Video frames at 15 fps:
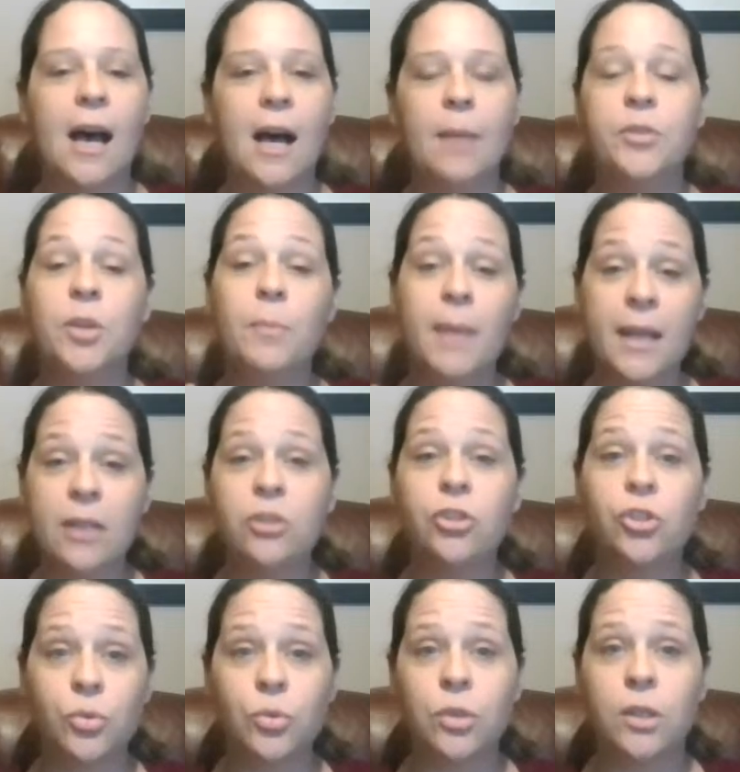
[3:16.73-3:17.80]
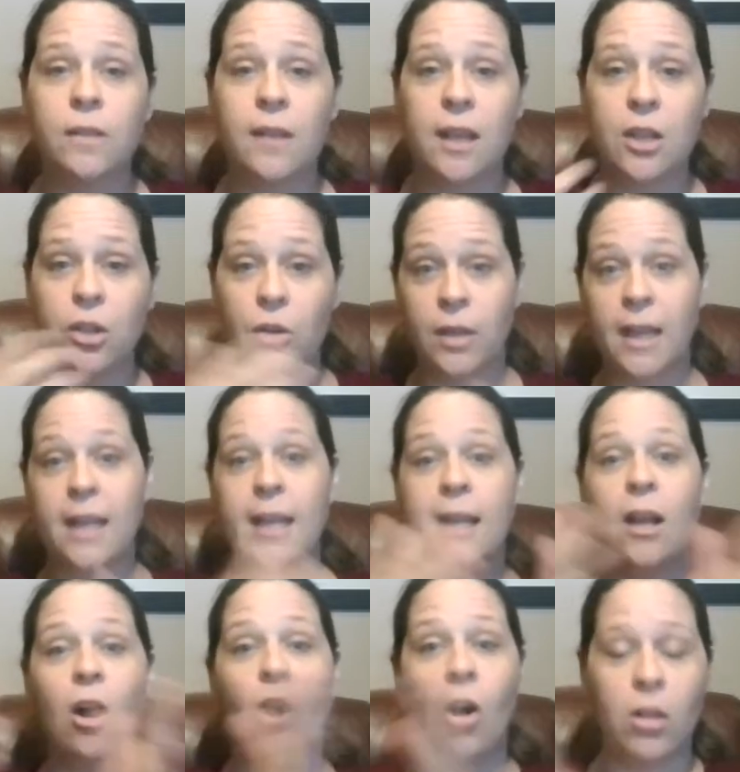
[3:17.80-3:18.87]
to make sure that you're getting
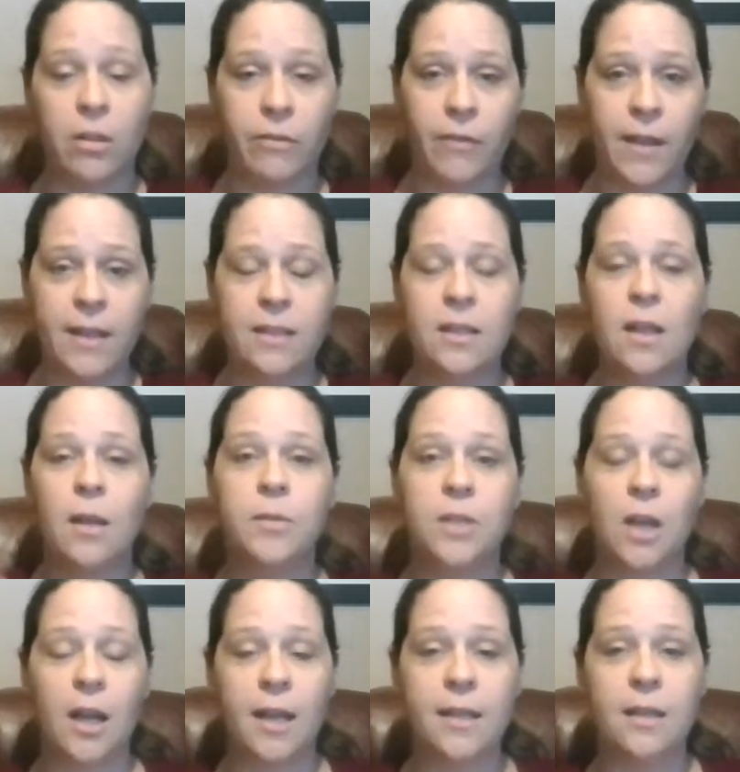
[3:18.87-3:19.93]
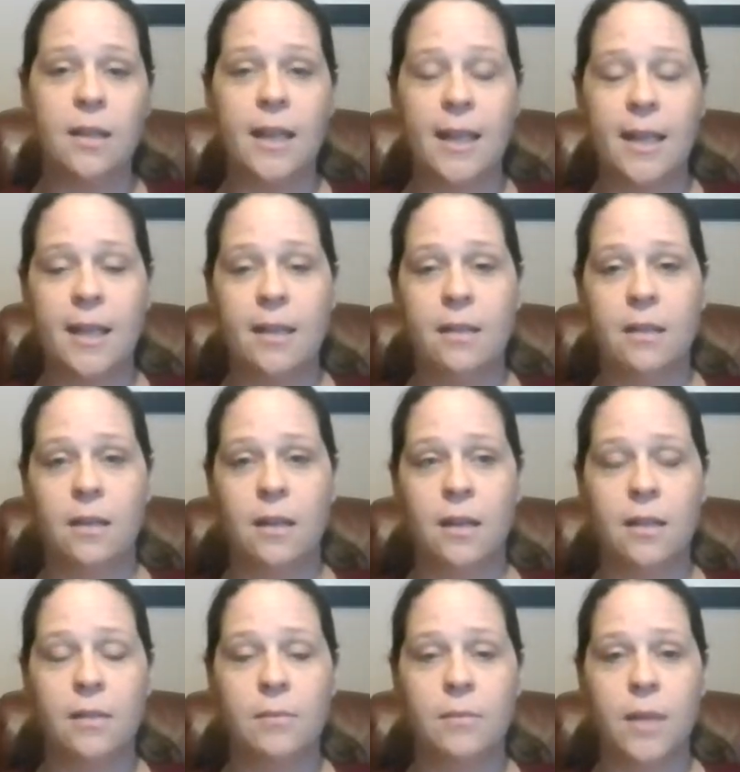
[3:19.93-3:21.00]
all of it done in
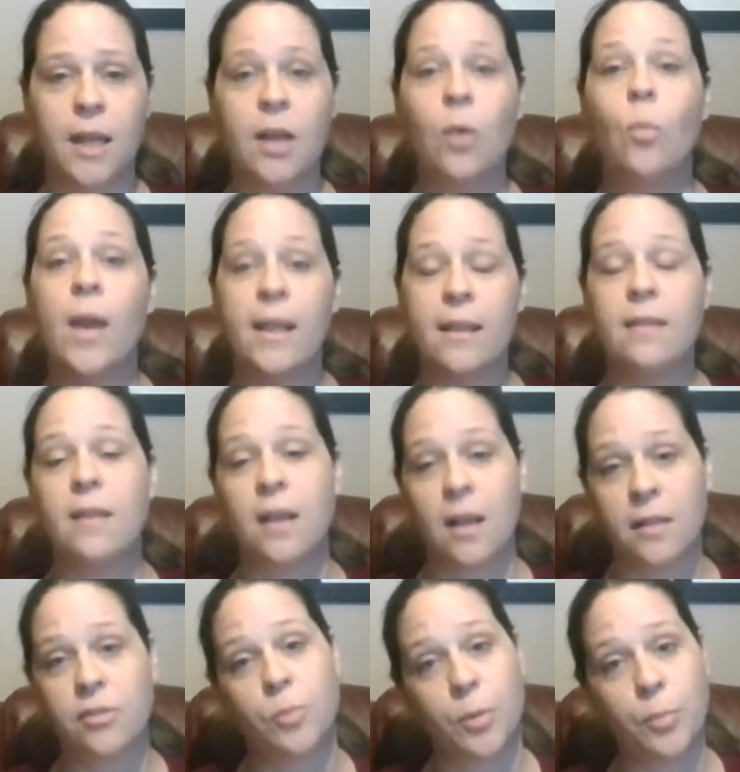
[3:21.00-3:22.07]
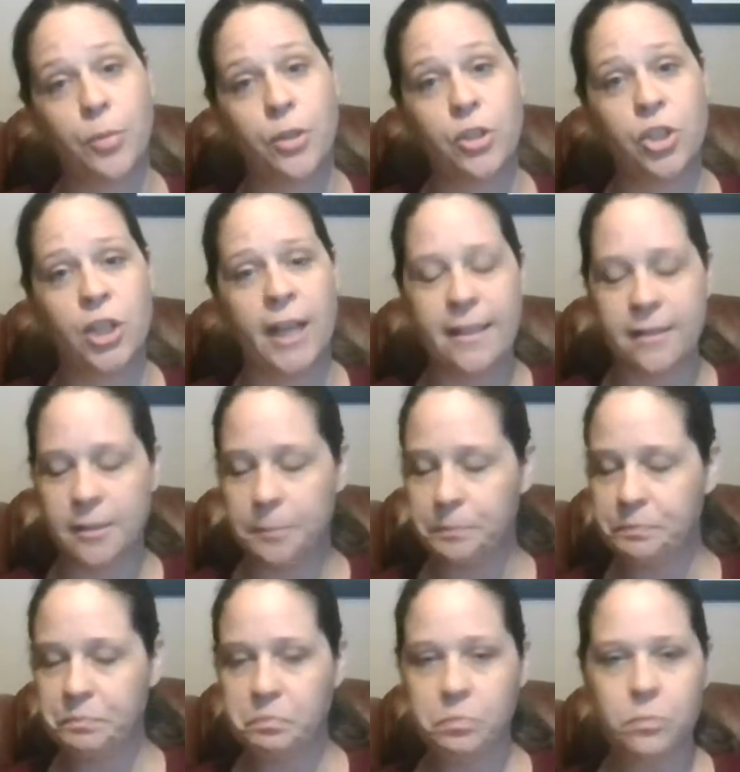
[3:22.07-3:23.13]
a way that the customer appreciates.
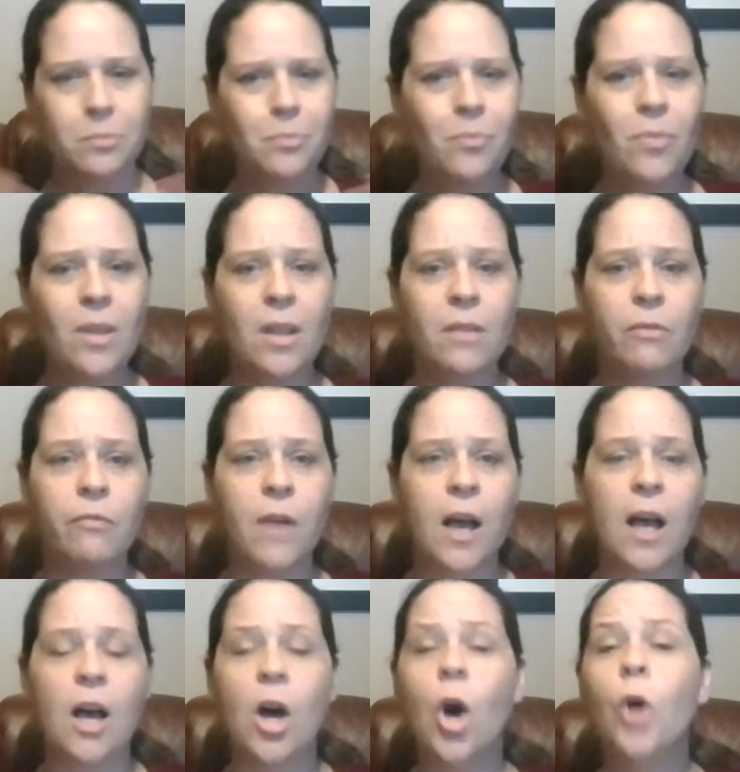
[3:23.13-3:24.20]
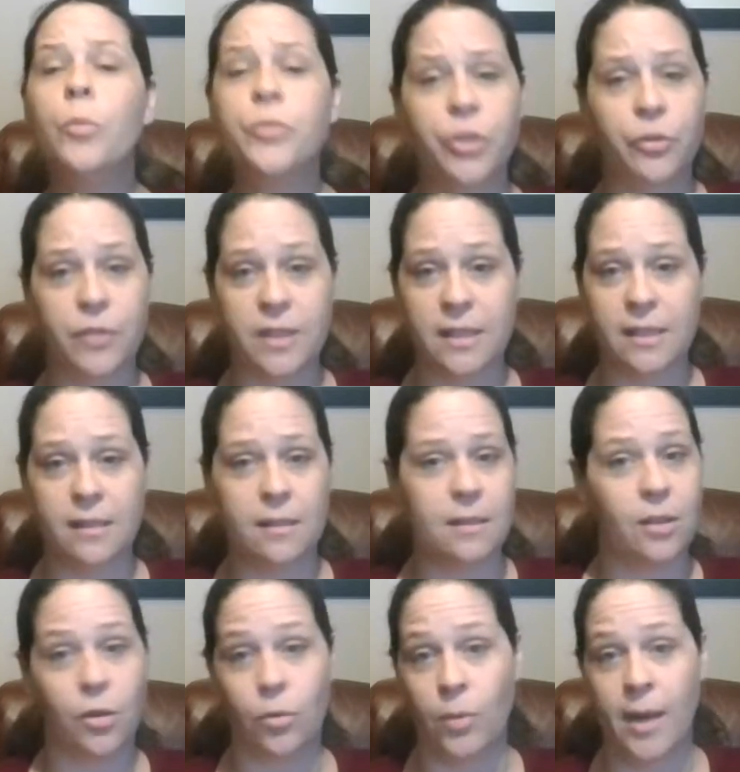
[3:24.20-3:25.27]
Home services is
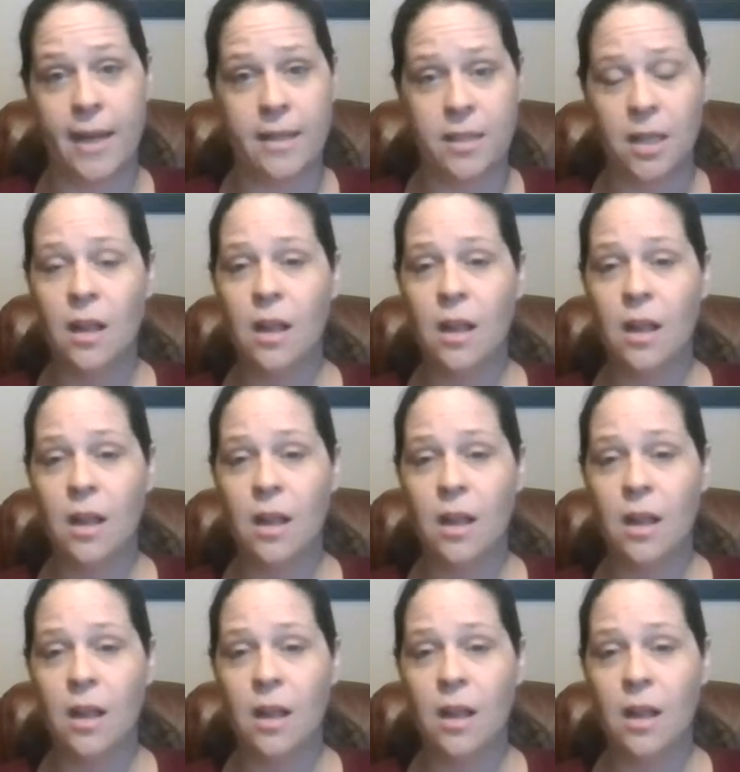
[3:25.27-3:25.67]
a great